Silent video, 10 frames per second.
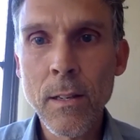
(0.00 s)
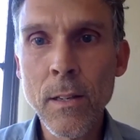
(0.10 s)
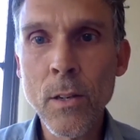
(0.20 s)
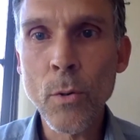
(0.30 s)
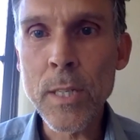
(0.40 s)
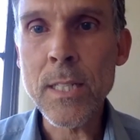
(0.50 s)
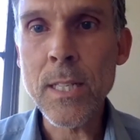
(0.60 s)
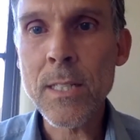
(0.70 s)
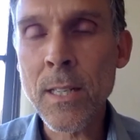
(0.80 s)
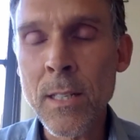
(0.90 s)
You know,
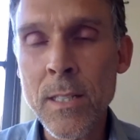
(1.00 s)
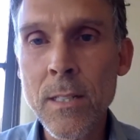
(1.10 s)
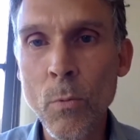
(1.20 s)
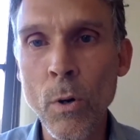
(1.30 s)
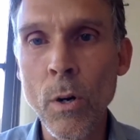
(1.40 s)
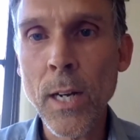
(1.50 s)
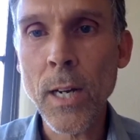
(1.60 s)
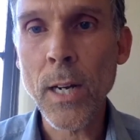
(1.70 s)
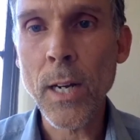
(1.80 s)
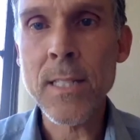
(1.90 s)
resistance work
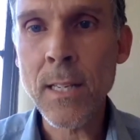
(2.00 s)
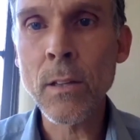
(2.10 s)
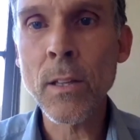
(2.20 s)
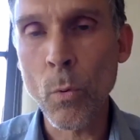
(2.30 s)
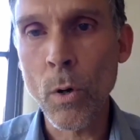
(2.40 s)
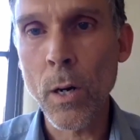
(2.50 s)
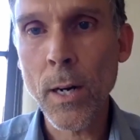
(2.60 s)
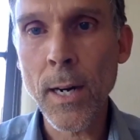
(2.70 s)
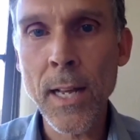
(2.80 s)
as healing work.